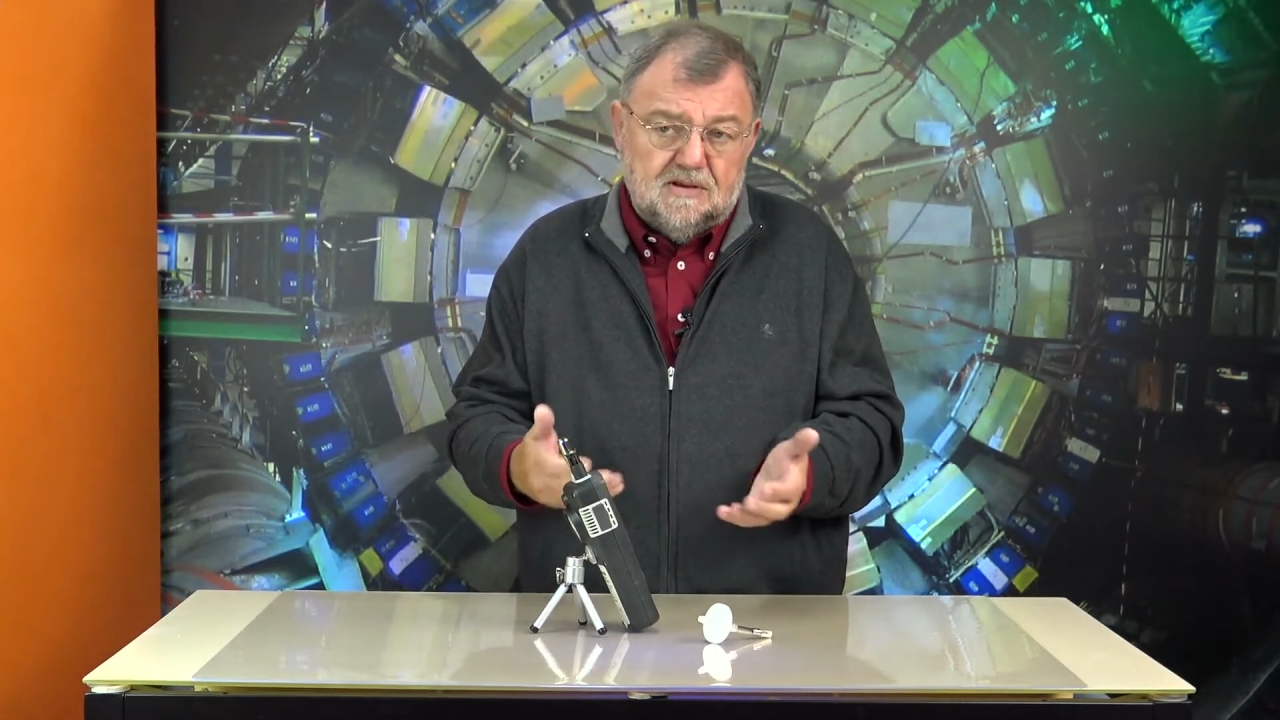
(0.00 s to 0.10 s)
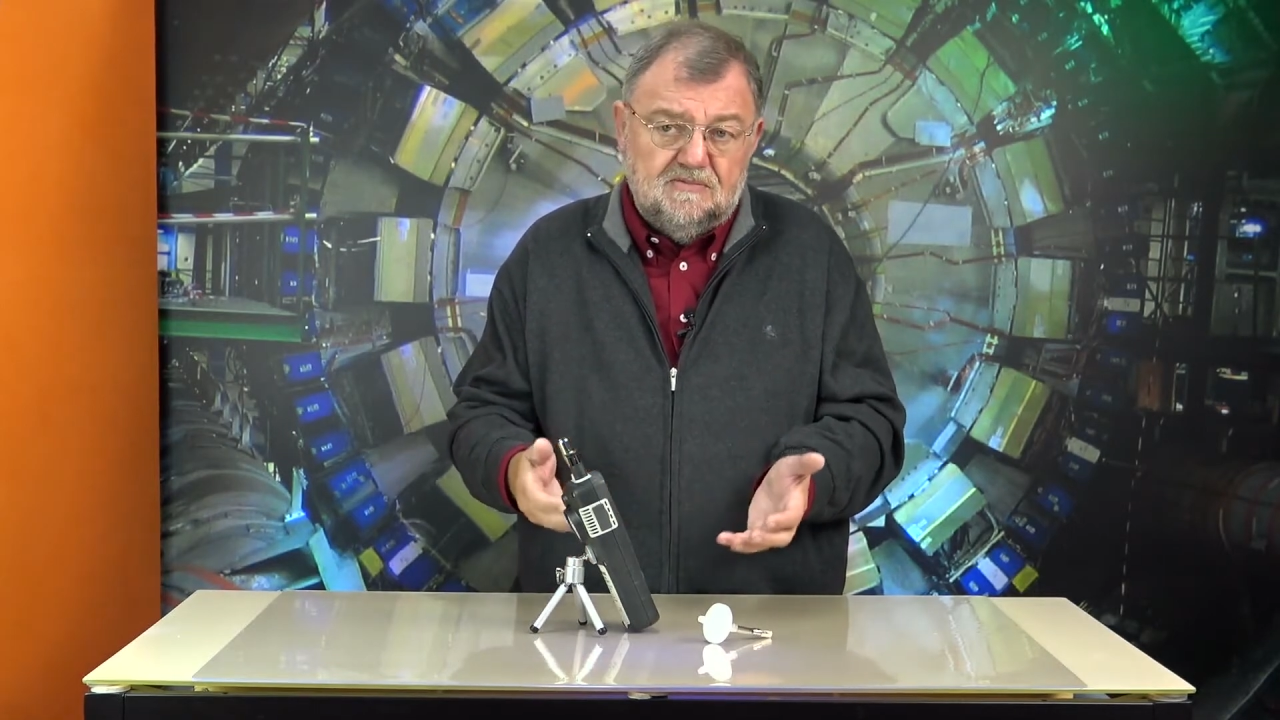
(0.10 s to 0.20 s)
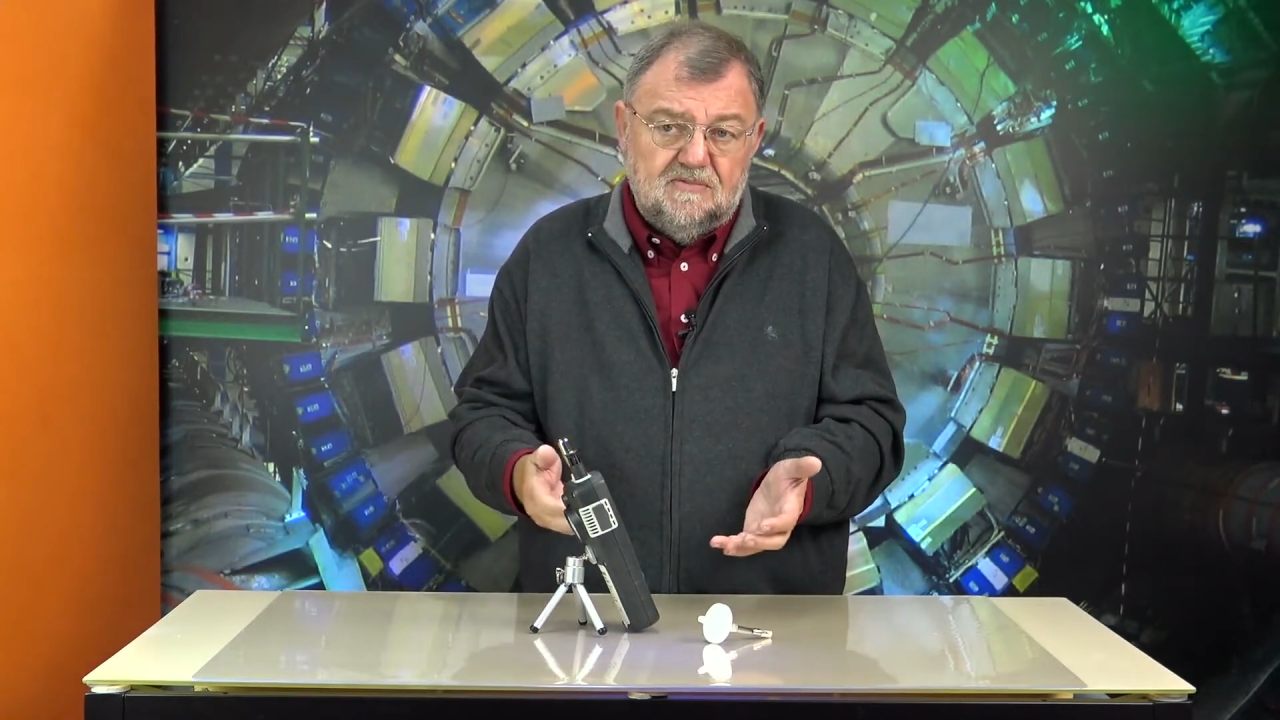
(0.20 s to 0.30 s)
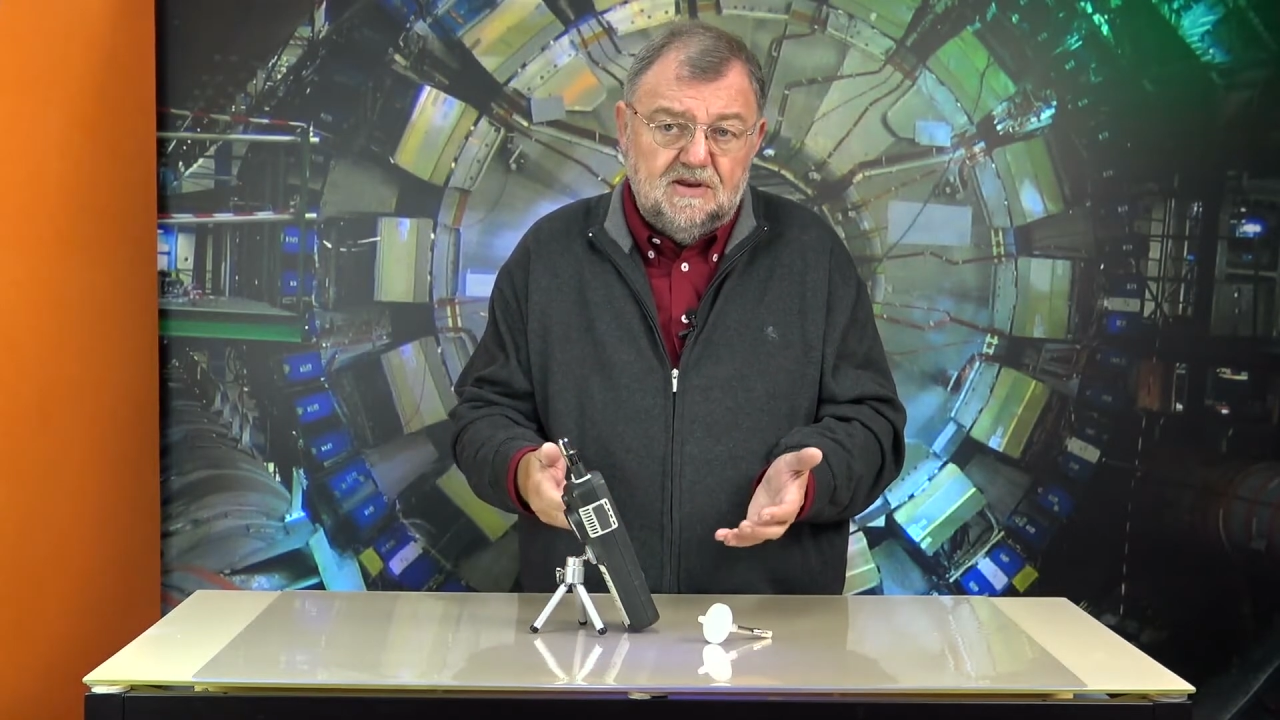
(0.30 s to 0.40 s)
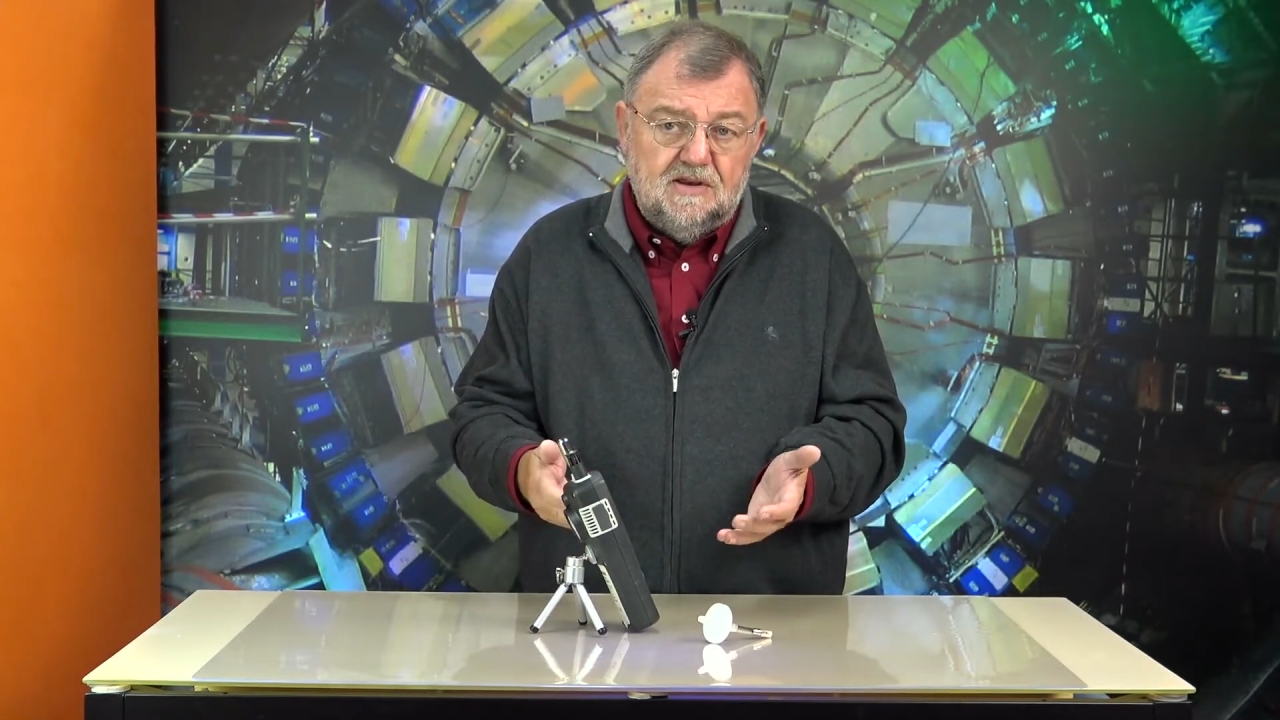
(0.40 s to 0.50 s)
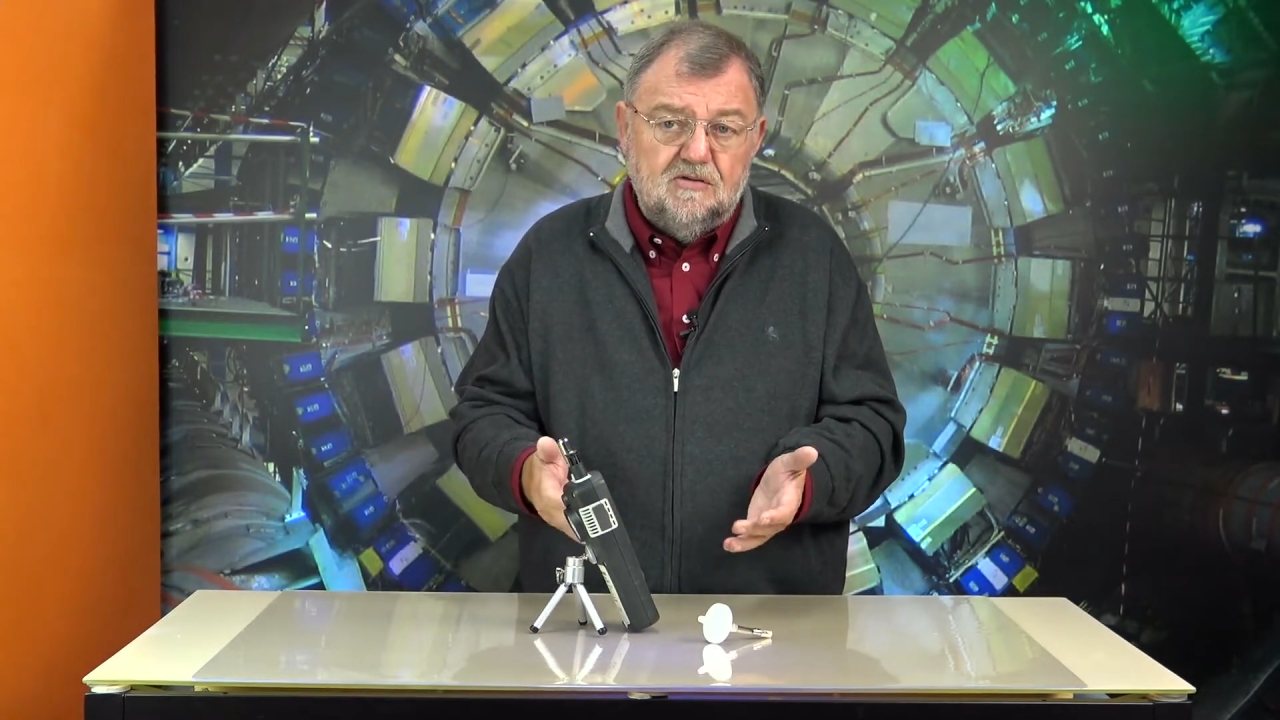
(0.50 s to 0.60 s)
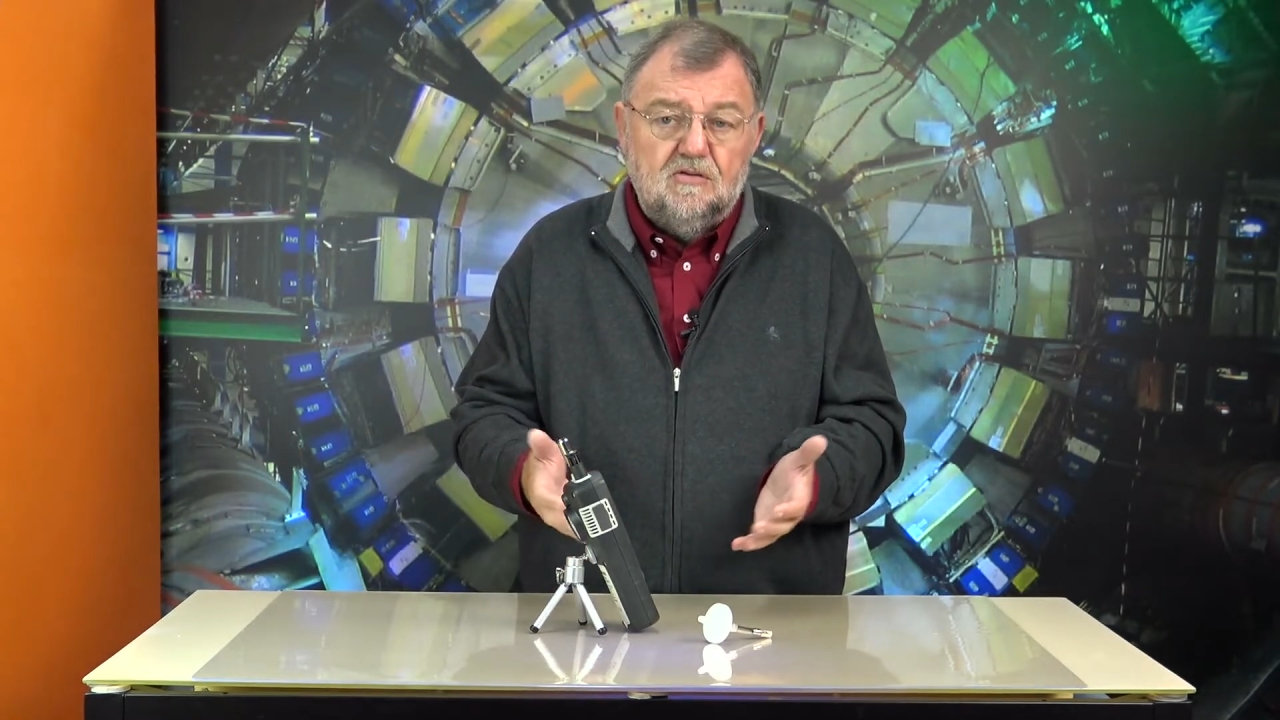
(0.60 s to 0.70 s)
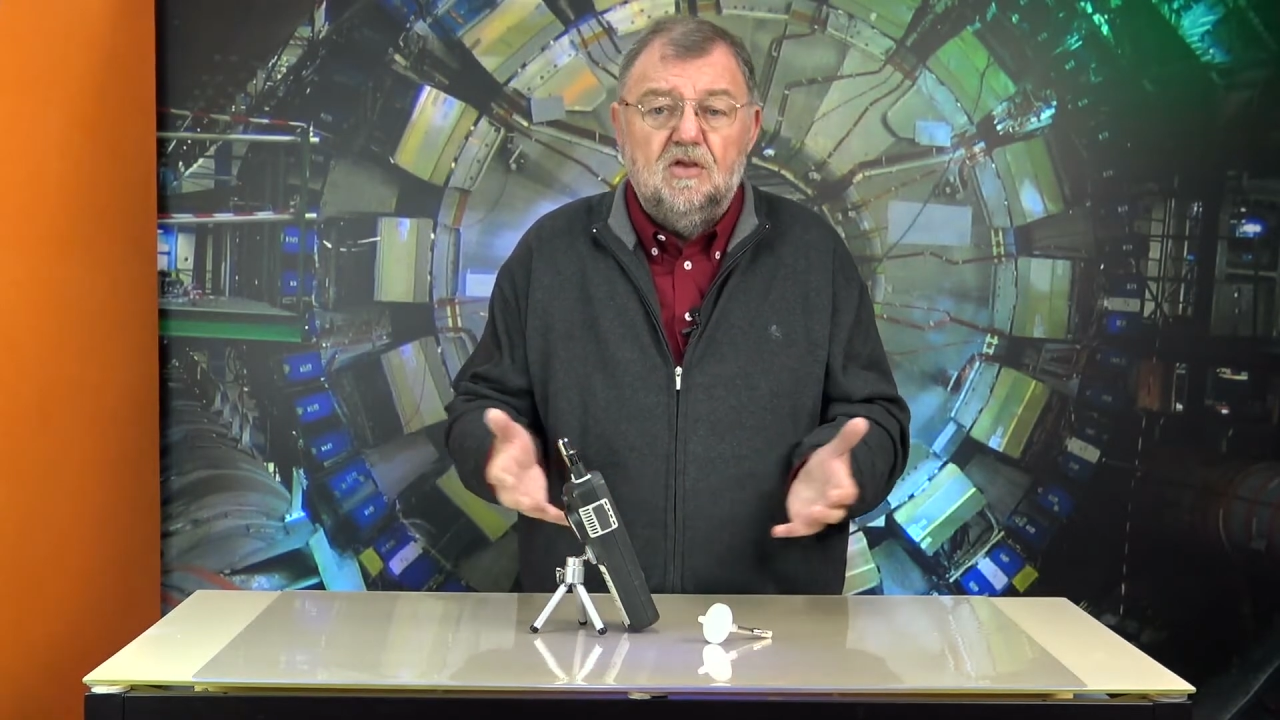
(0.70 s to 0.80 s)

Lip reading: picture